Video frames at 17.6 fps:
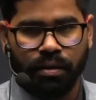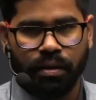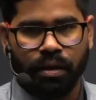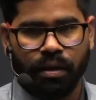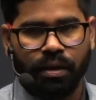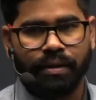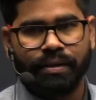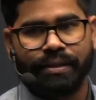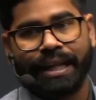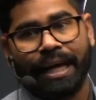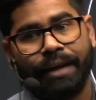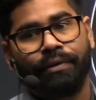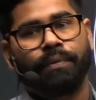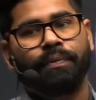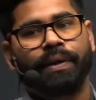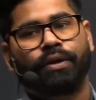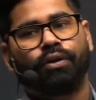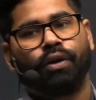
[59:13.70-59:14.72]
They will
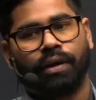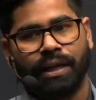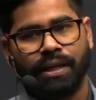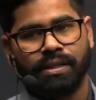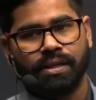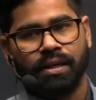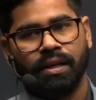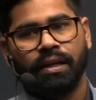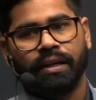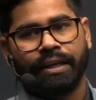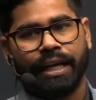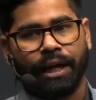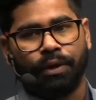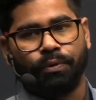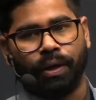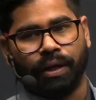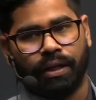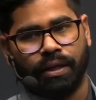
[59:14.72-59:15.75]
be called as gig
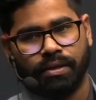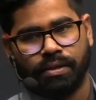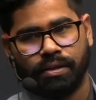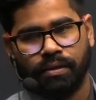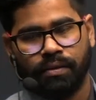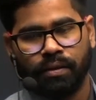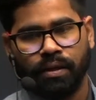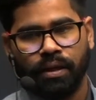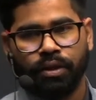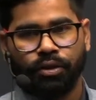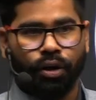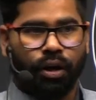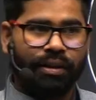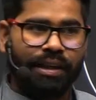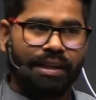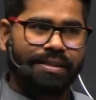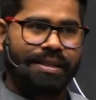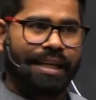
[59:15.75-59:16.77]
workers, not
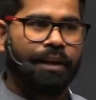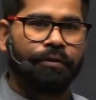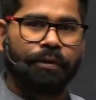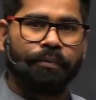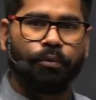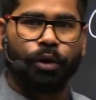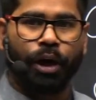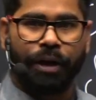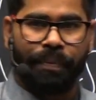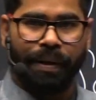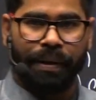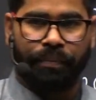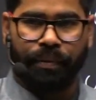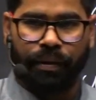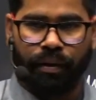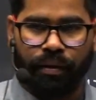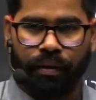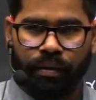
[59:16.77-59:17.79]
the self-employed
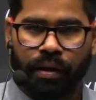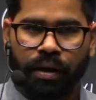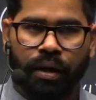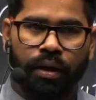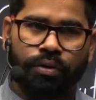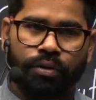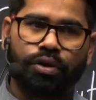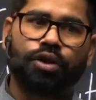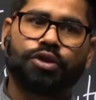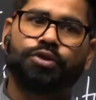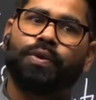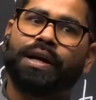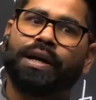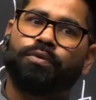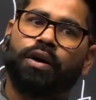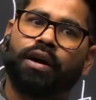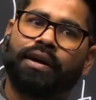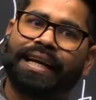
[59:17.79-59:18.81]
people. Those who are
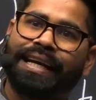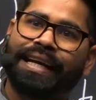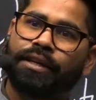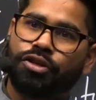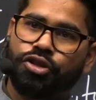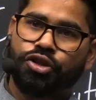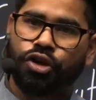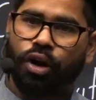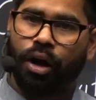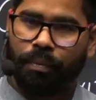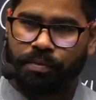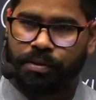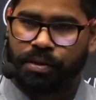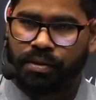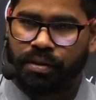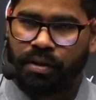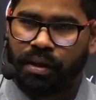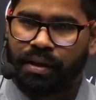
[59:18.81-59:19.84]
working in
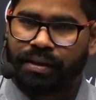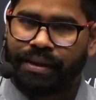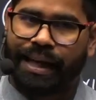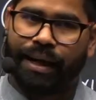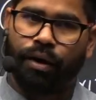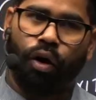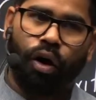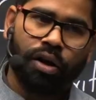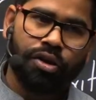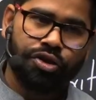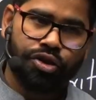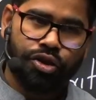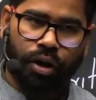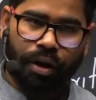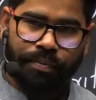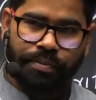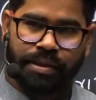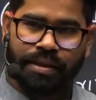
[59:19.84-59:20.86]
shops, their own
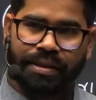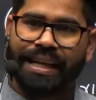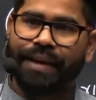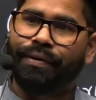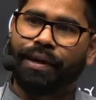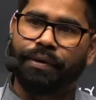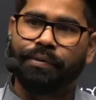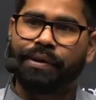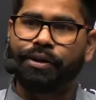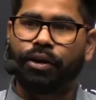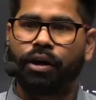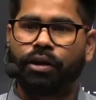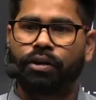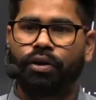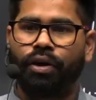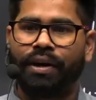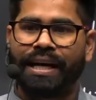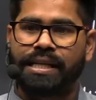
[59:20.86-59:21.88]
shops, they will be not
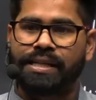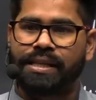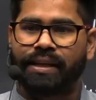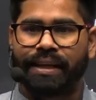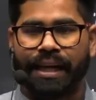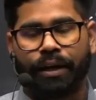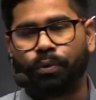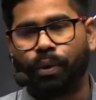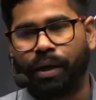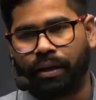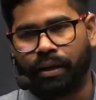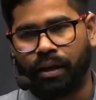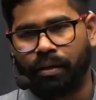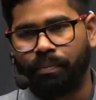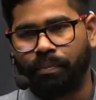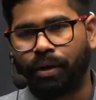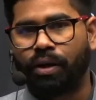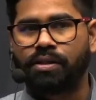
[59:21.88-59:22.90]
called as a gig worker,
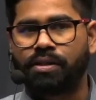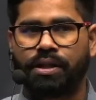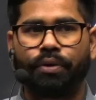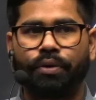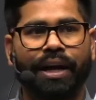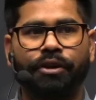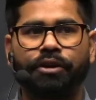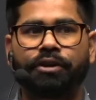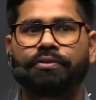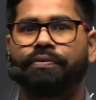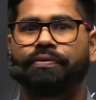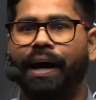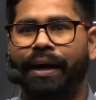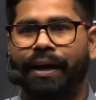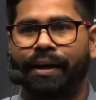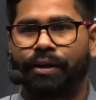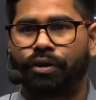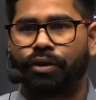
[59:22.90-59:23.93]
because you cannot
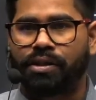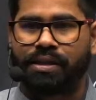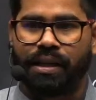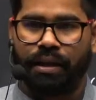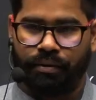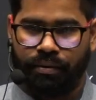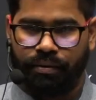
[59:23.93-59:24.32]
fire yourself.